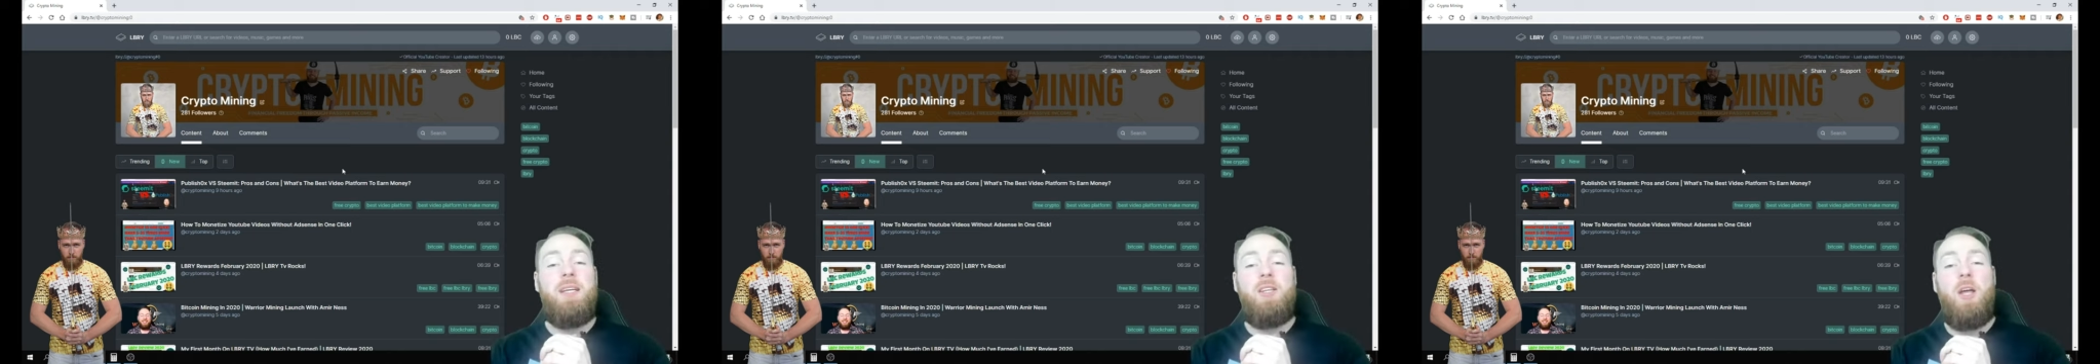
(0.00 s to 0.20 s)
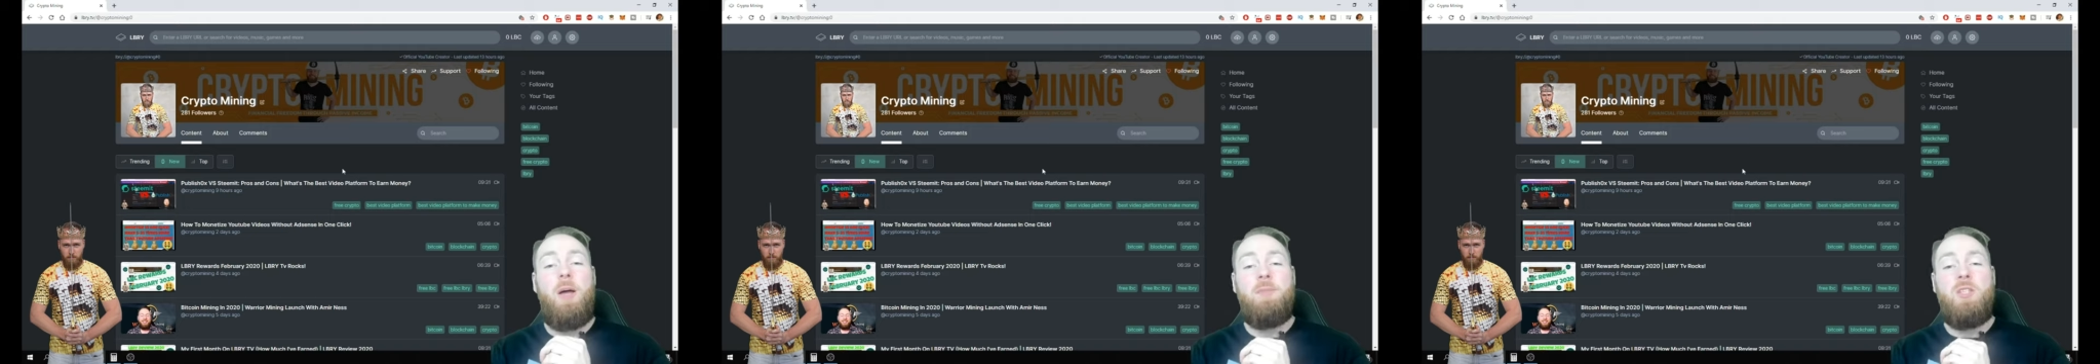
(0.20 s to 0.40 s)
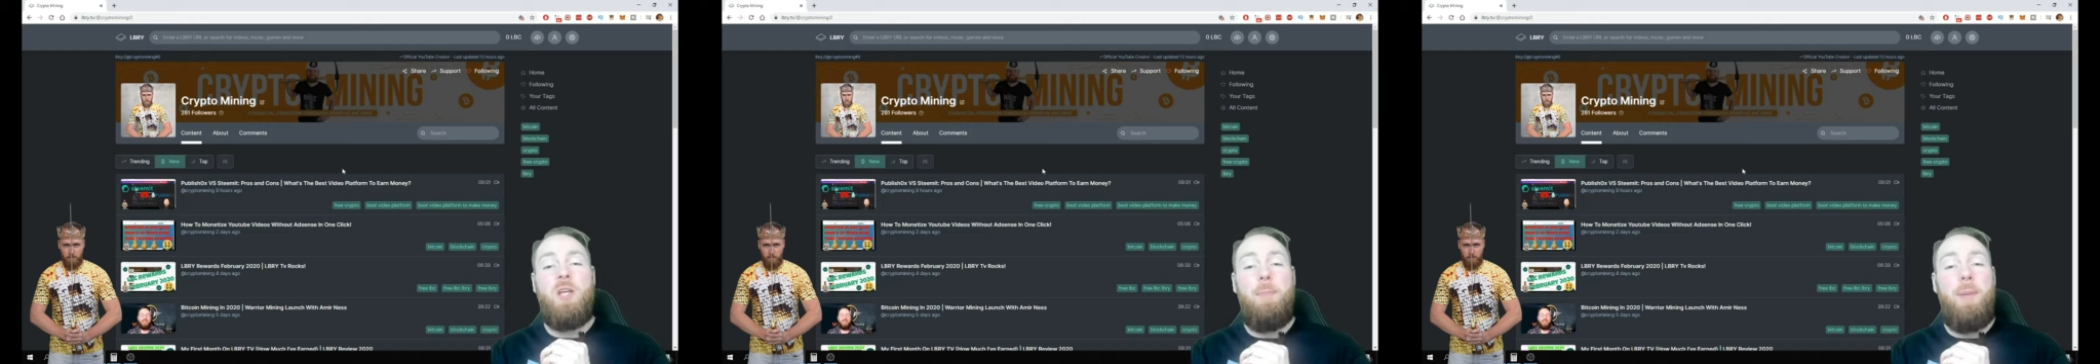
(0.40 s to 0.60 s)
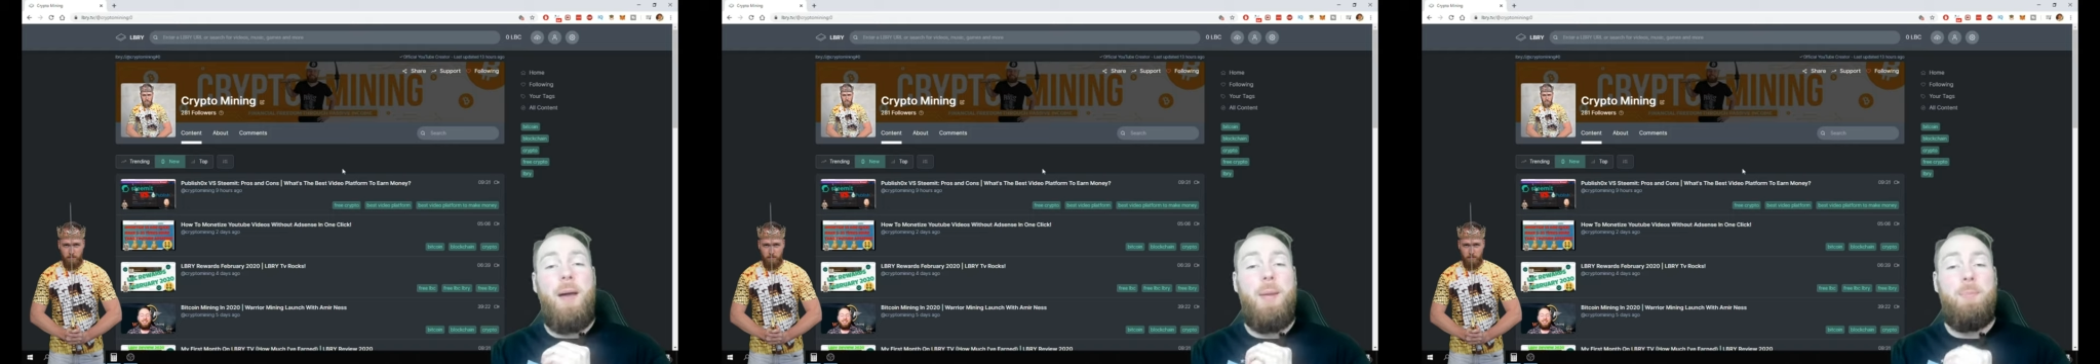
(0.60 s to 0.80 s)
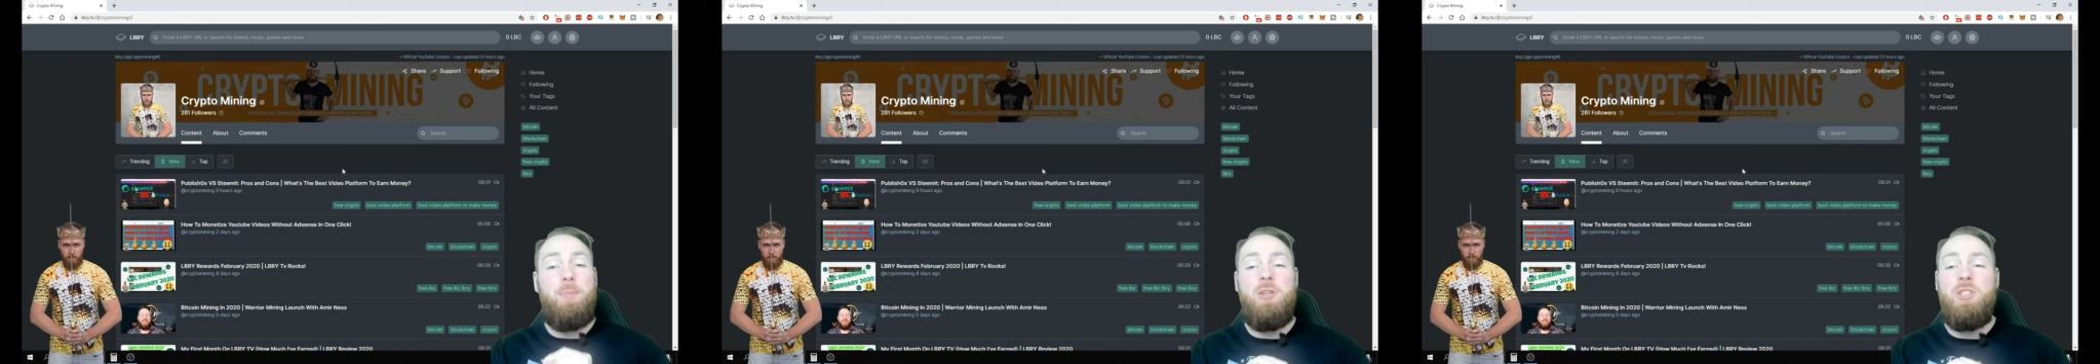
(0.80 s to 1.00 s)
thumbs up.
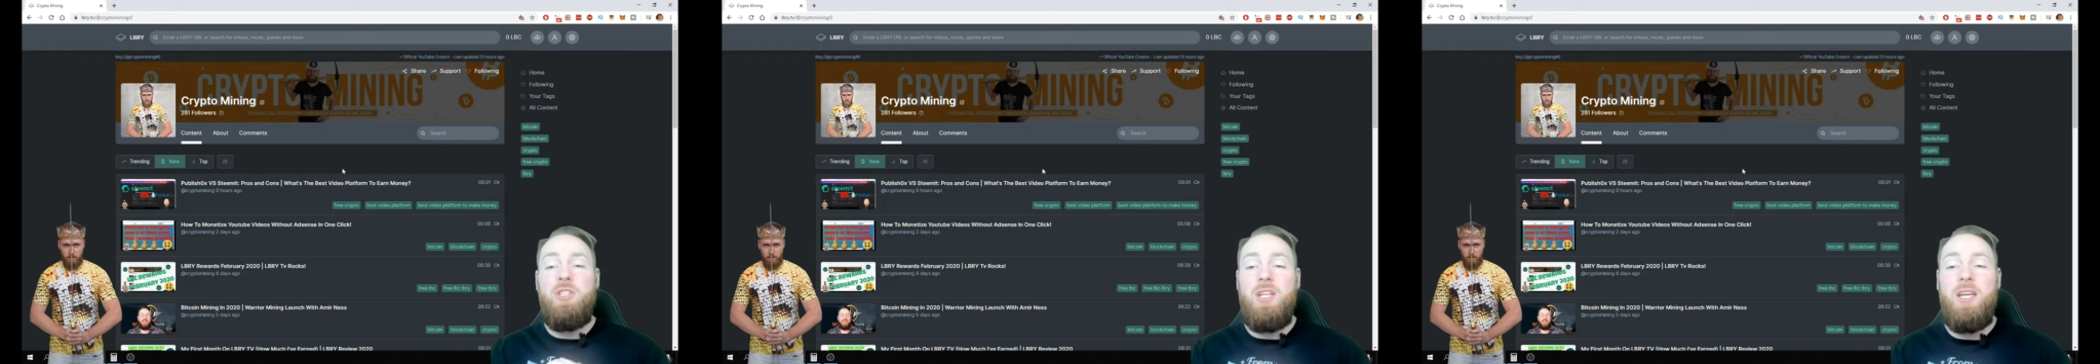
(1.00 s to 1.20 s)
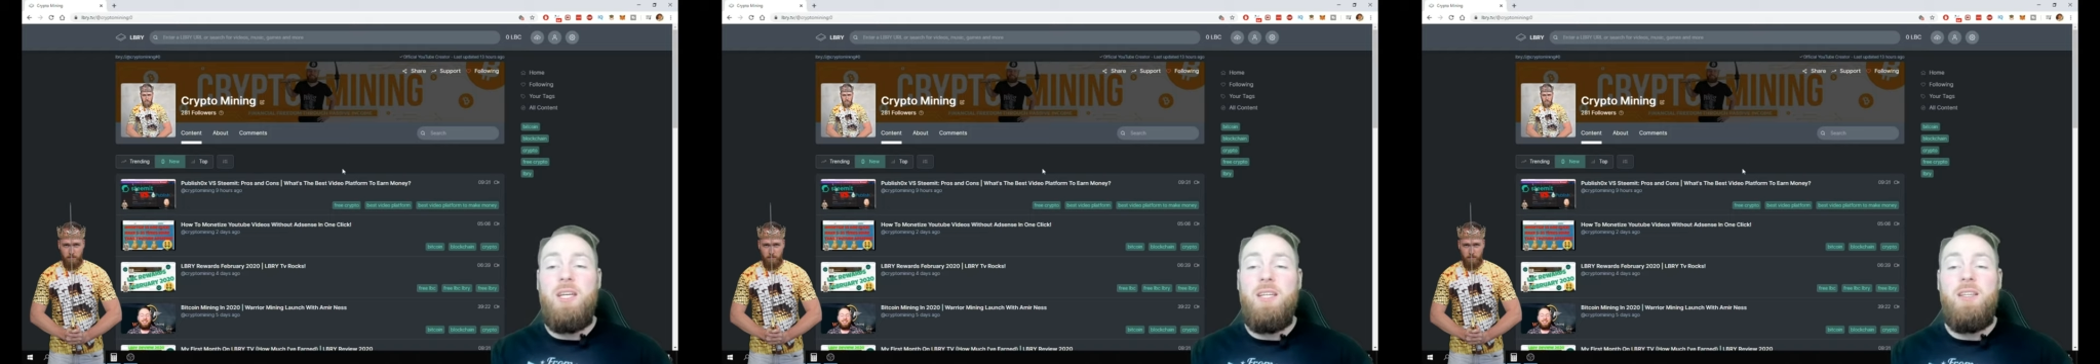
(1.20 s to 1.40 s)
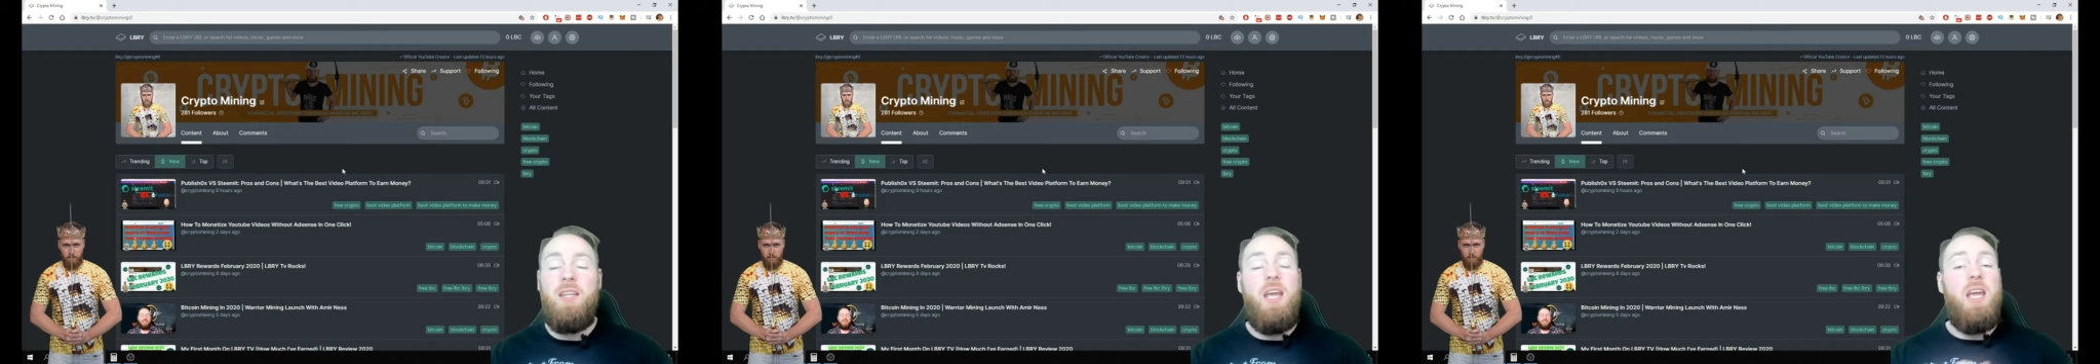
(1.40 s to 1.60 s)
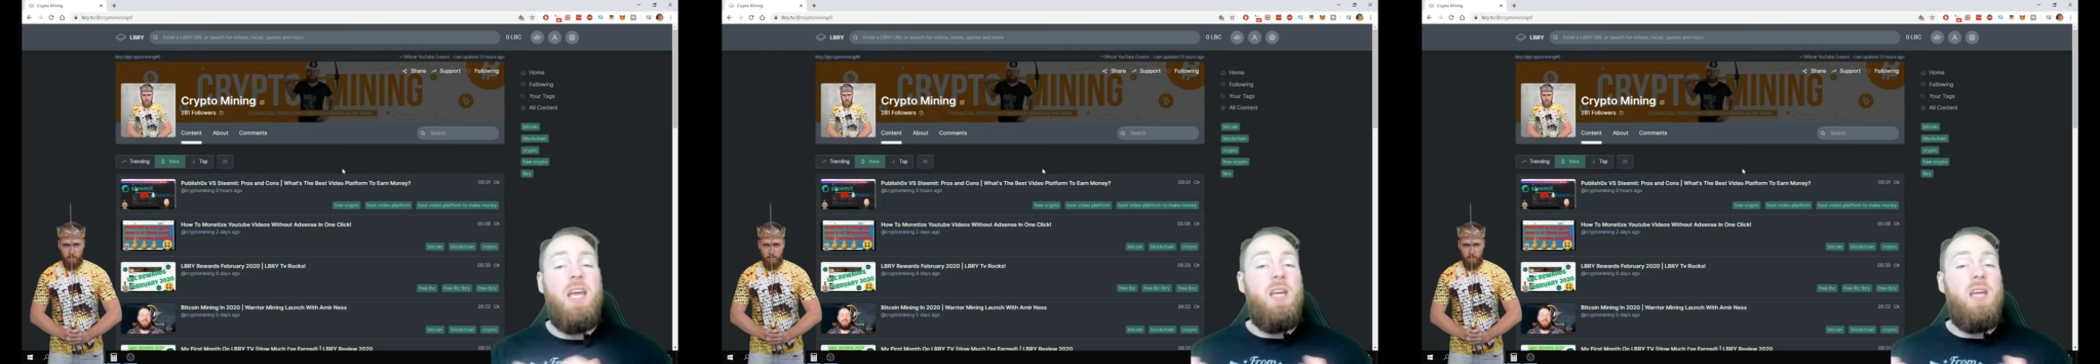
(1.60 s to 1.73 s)
I appreciate it.